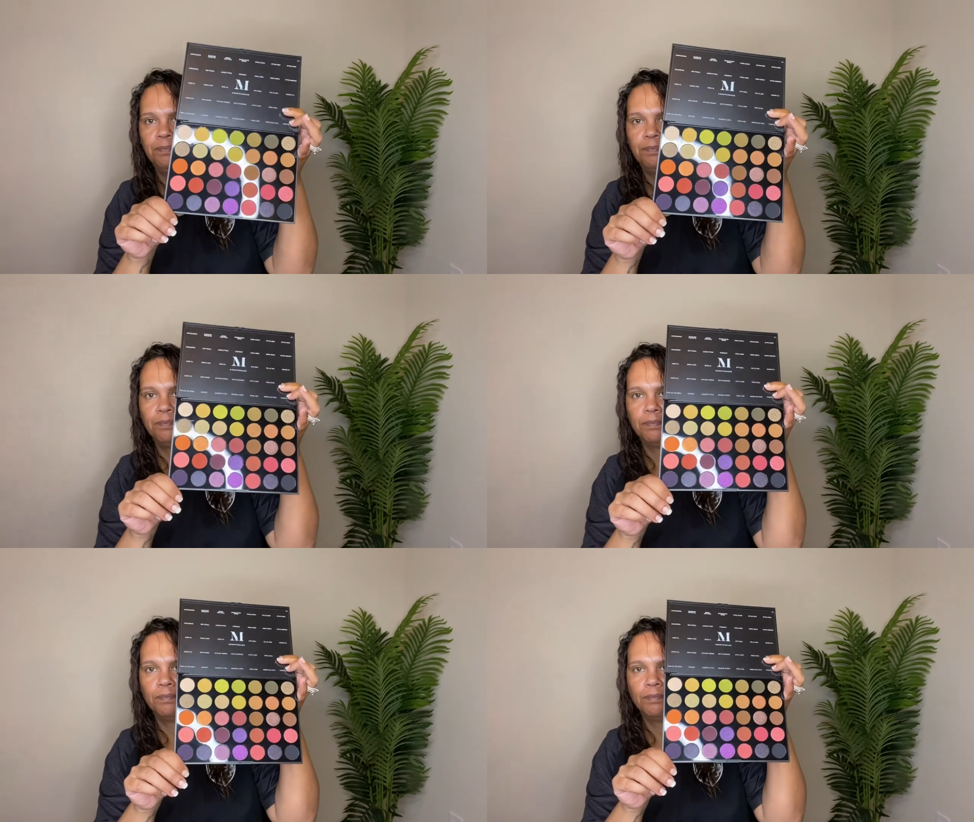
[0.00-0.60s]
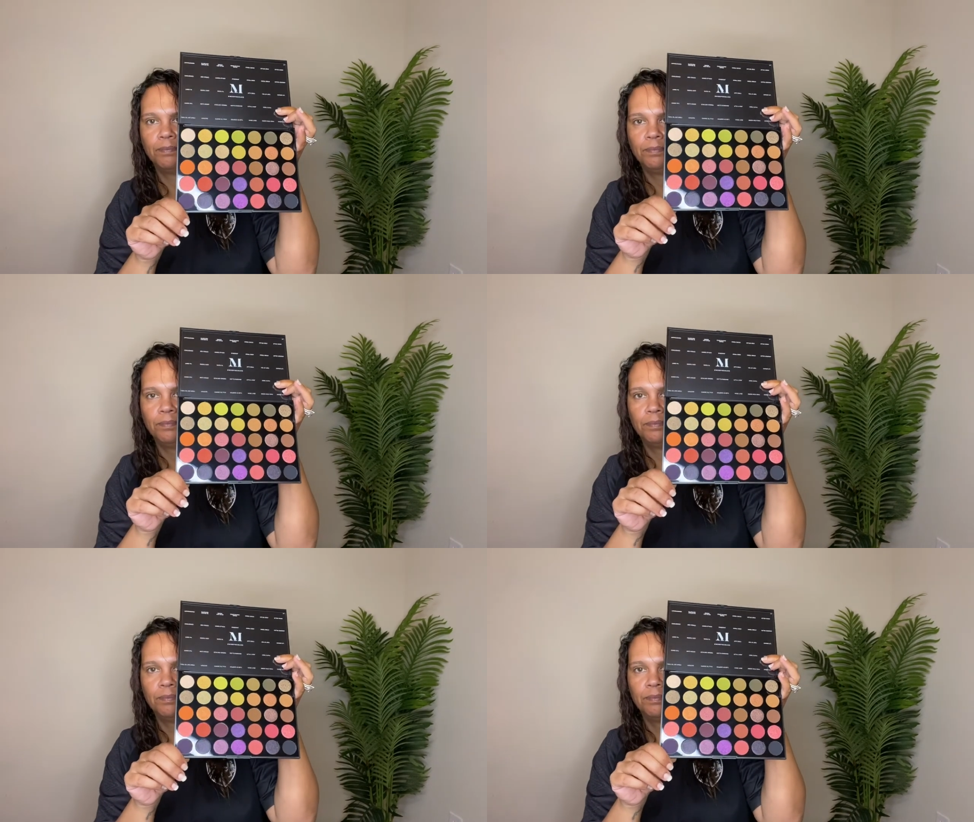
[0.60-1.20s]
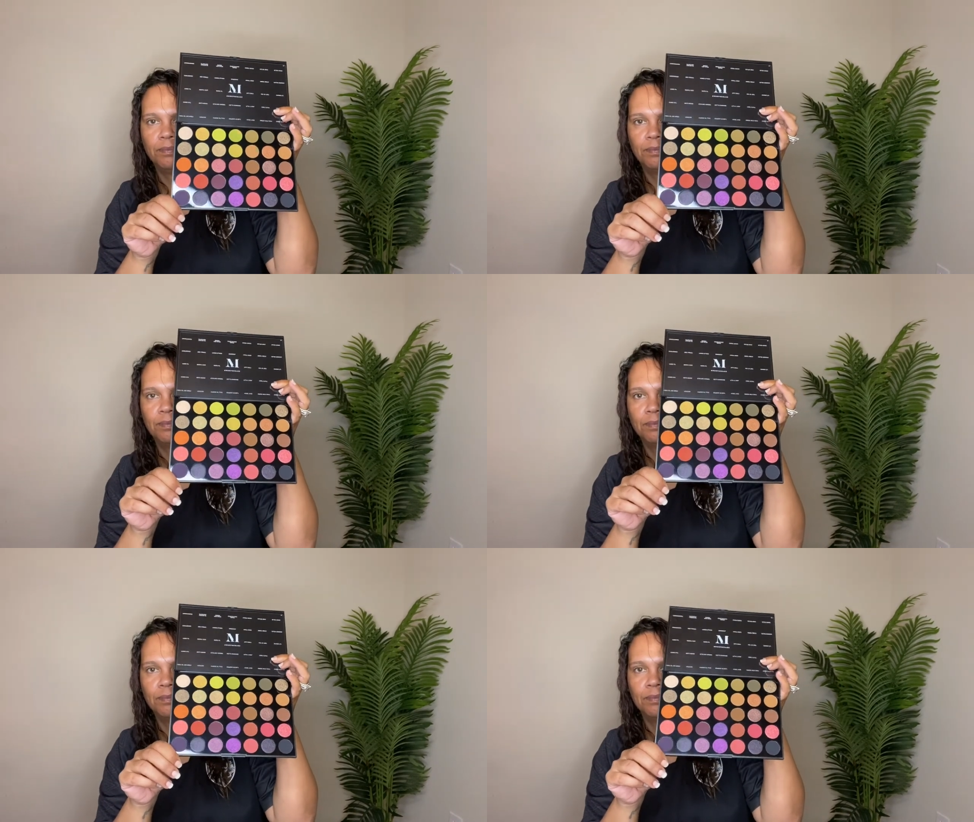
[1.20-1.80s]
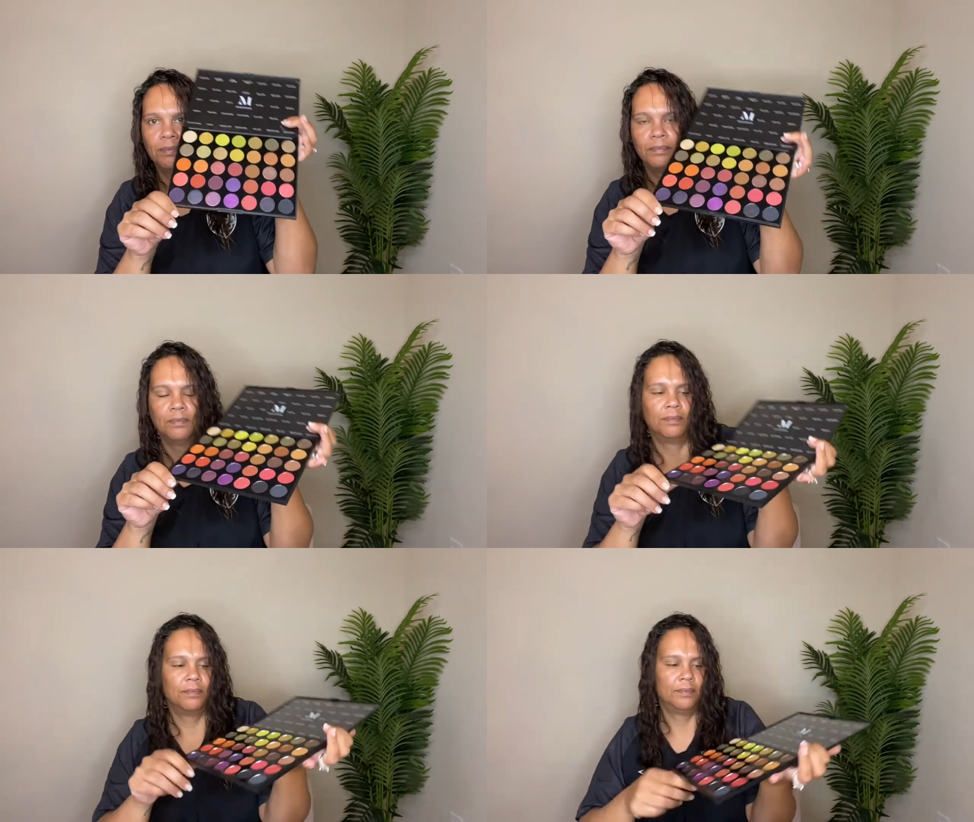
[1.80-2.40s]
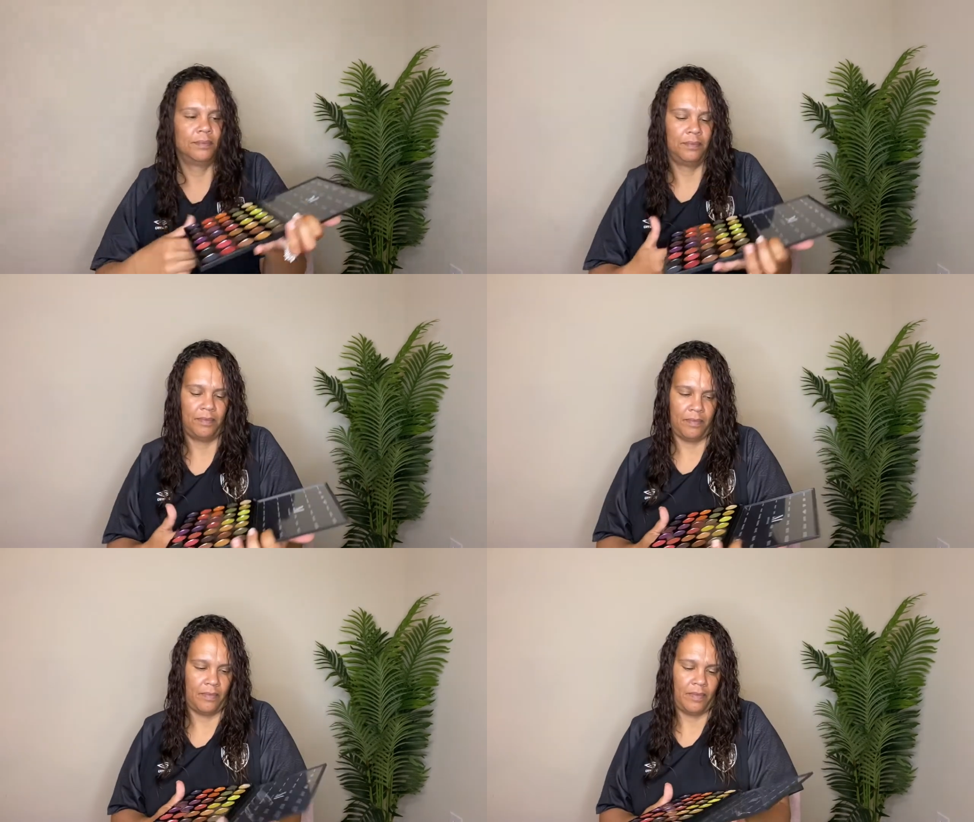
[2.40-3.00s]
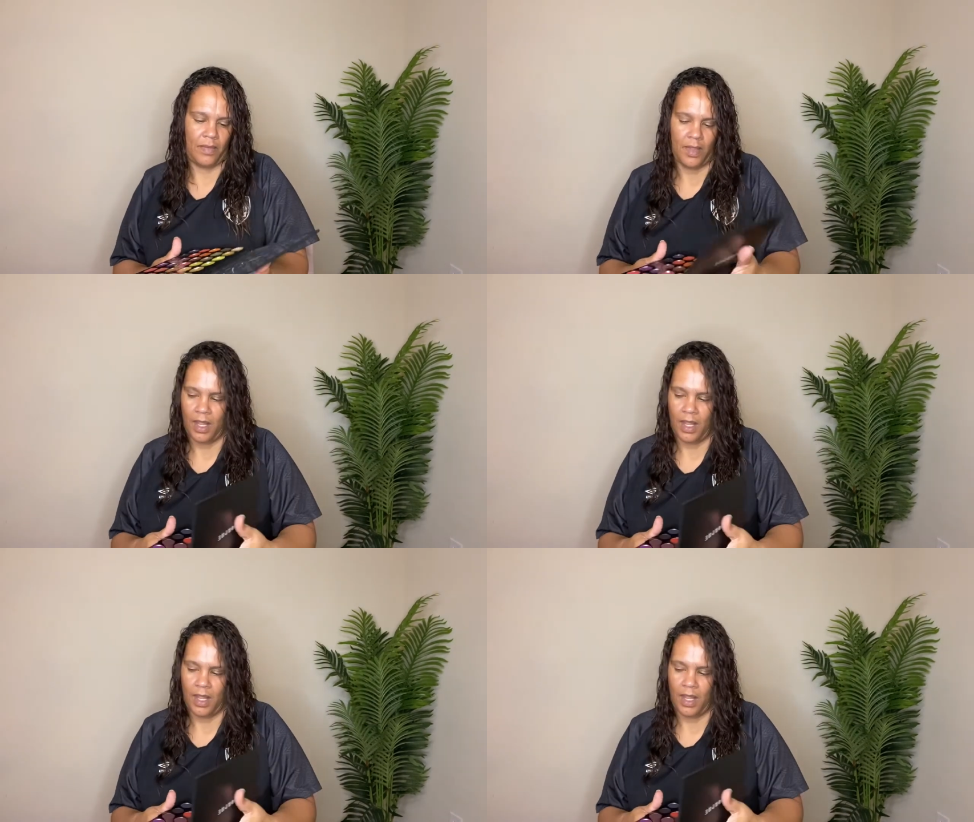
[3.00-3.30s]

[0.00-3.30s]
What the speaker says: (no one is talking)